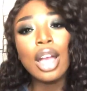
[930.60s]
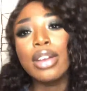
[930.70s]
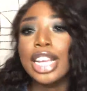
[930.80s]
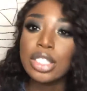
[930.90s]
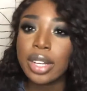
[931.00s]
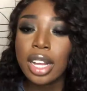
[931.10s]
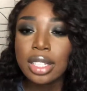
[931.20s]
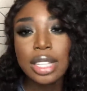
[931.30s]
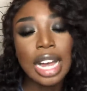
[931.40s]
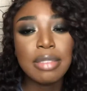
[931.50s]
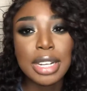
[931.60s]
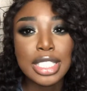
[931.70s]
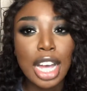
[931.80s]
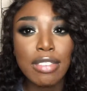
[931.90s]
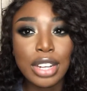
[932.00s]
Okay, so I got a little ahead of
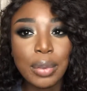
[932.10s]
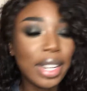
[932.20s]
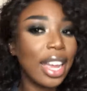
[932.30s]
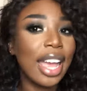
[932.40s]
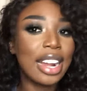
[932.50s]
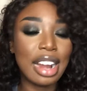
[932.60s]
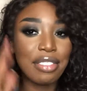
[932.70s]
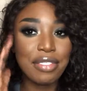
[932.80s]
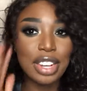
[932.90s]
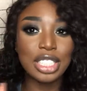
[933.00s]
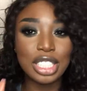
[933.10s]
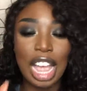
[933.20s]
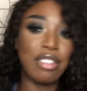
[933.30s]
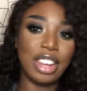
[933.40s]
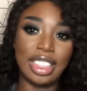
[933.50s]
myself and I went ahead and I finished
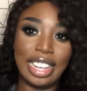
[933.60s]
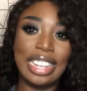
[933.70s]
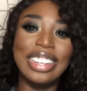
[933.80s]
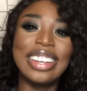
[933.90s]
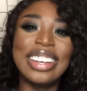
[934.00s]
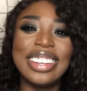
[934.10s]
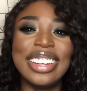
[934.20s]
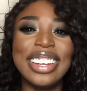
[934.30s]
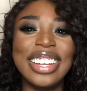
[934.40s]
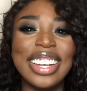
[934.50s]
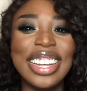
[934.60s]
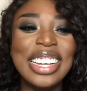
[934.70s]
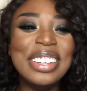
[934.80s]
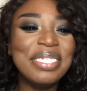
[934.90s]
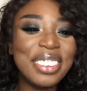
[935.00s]
everything.
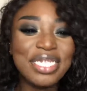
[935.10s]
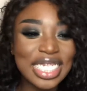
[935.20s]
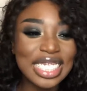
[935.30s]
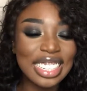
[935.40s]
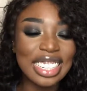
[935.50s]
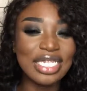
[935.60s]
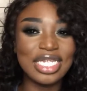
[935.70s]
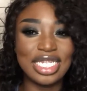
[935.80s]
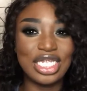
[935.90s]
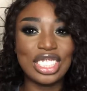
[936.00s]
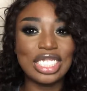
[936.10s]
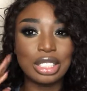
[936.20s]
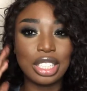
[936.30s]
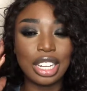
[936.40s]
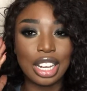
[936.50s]
But really it was
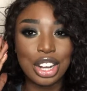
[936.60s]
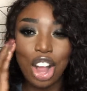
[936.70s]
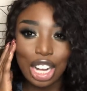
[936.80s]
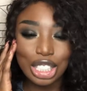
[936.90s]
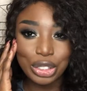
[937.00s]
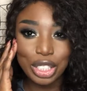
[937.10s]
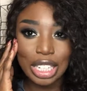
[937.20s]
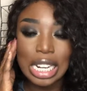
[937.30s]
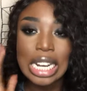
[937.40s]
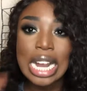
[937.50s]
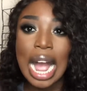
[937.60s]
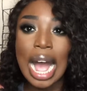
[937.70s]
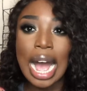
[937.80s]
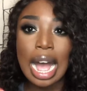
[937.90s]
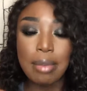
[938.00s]
just the contour,
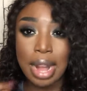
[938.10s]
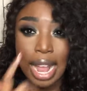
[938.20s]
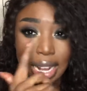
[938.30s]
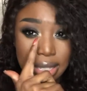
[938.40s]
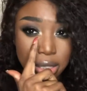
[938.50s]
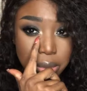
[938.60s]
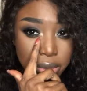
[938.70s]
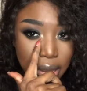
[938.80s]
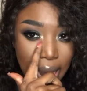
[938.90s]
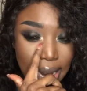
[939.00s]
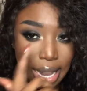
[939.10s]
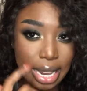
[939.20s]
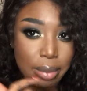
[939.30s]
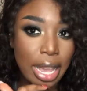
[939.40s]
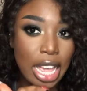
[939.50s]
and I added a little bit of a
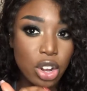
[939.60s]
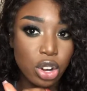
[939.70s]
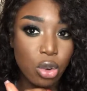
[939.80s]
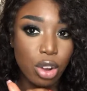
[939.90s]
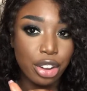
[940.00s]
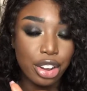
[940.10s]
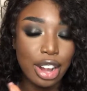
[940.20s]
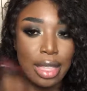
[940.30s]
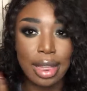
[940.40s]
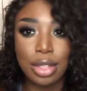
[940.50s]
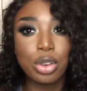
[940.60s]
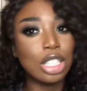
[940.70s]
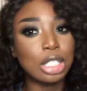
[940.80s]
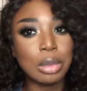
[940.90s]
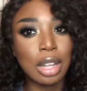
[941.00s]
highlight in my inner corner, and then I threw
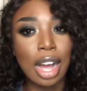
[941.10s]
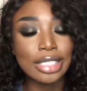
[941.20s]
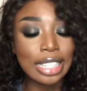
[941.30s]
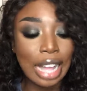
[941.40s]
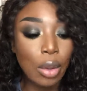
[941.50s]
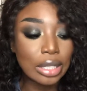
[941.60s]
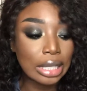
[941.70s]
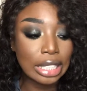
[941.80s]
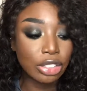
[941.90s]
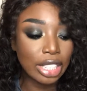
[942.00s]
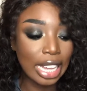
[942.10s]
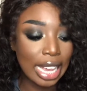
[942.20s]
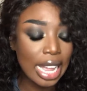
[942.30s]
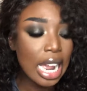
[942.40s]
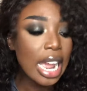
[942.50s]
on some gloss, and that was literally
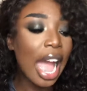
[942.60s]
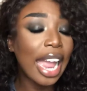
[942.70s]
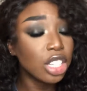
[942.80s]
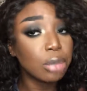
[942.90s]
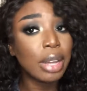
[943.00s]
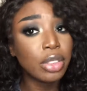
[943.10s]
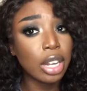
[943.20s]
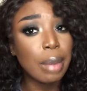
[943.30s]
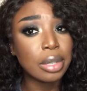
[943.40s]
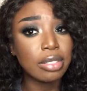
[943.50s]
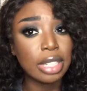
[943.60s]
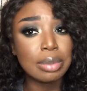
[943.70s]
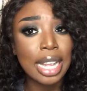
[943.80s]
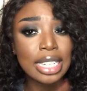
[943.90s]
it. I actually played with a couple of lips.